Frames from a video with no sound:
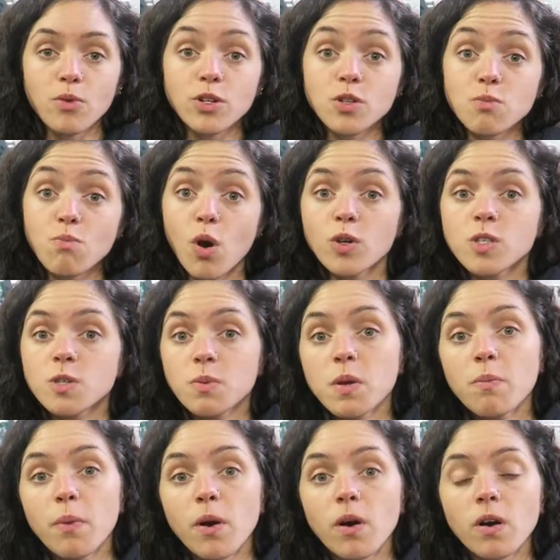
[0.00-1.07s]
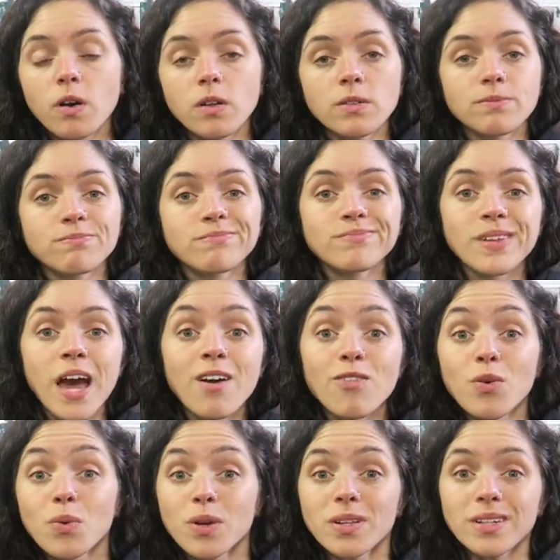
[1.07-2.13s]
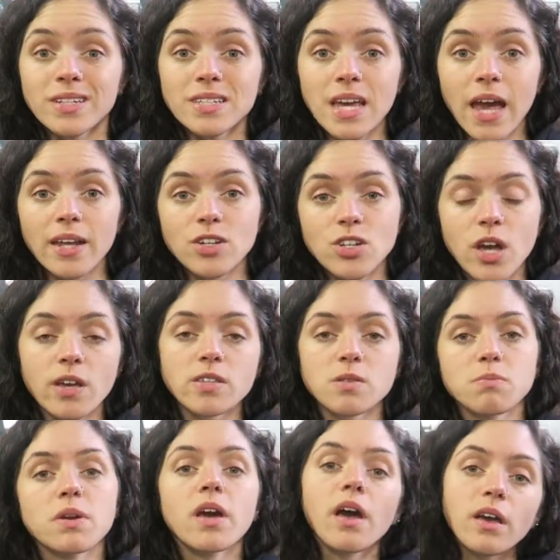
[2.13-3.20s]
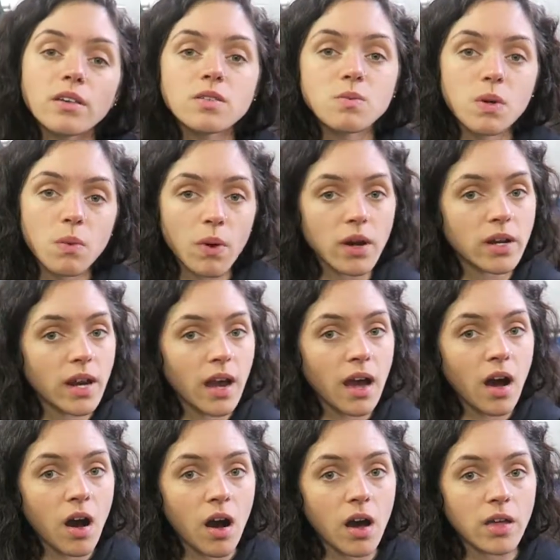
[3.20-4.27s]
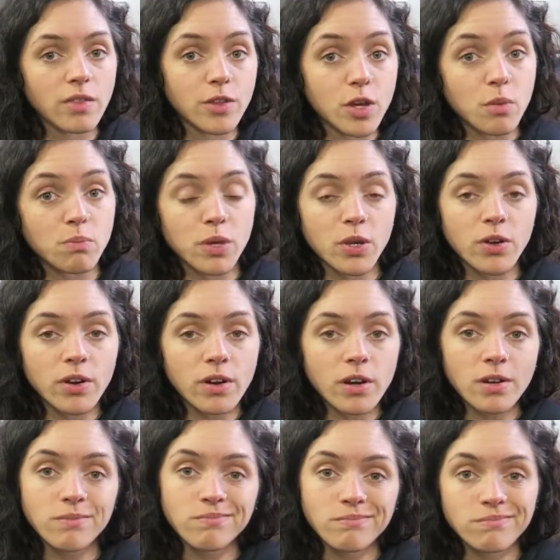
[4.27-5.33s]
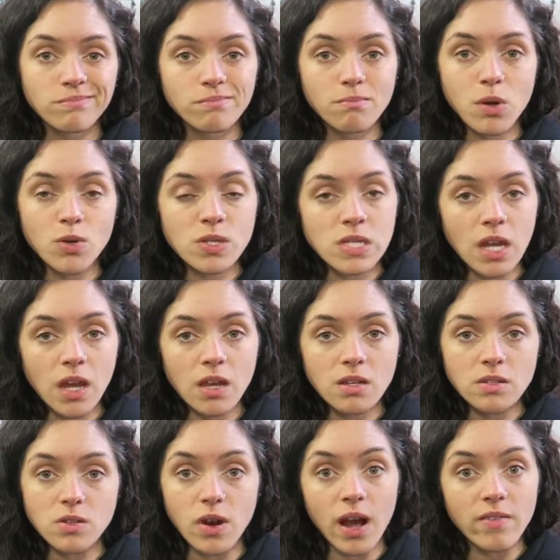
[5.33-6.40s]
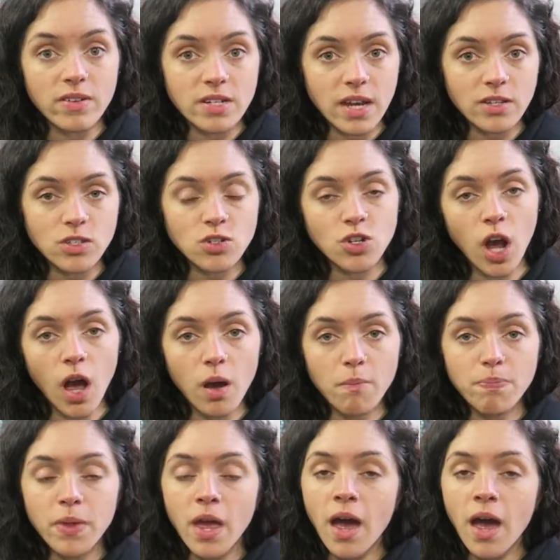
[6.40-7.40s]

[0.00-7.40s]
which most people have a really tight chest because we work on the computer most days or have a desk job.